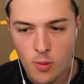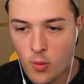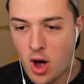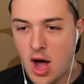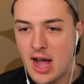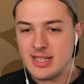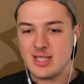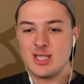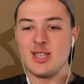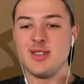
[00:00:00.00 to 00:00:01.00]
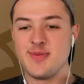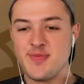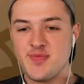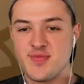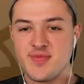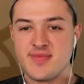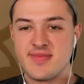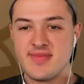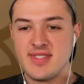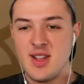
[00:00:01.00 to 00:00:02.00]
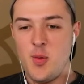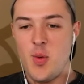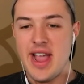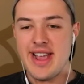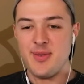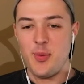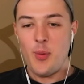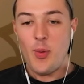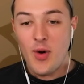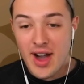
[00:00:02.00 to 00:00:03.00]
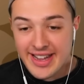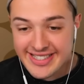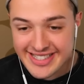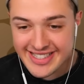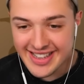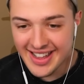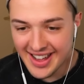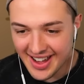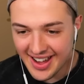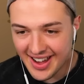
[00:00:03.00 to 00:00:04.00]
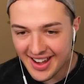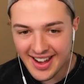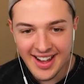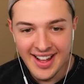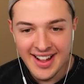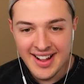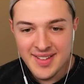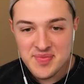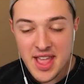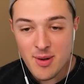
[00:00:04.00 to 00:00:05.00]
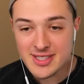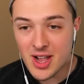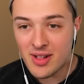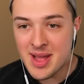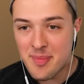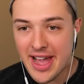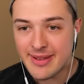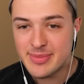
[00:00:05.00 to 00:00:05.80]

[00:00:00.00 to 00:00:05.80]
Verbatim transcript: What? Wait, what? It was all him by